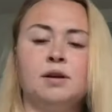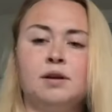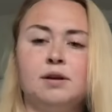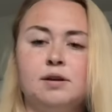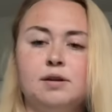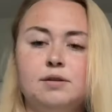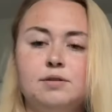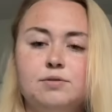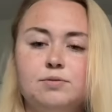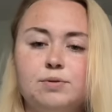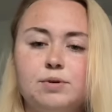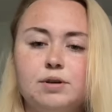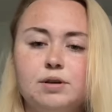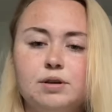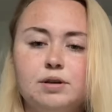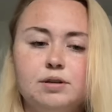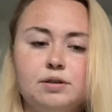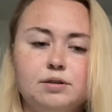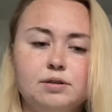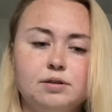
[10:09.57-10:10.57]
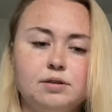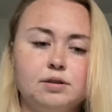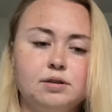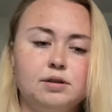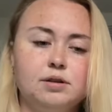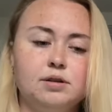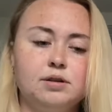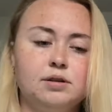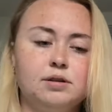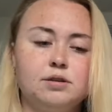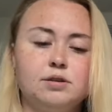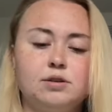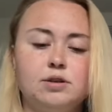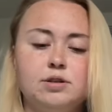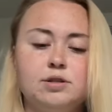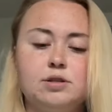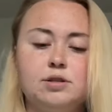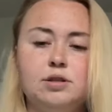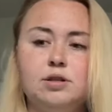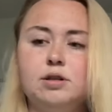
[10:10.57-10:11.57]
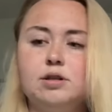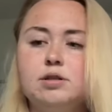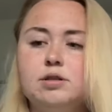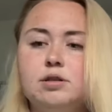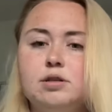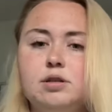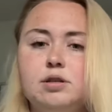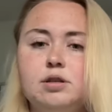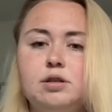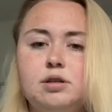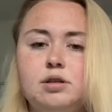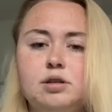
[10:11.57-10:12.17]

it is what it is. Crusty dusty.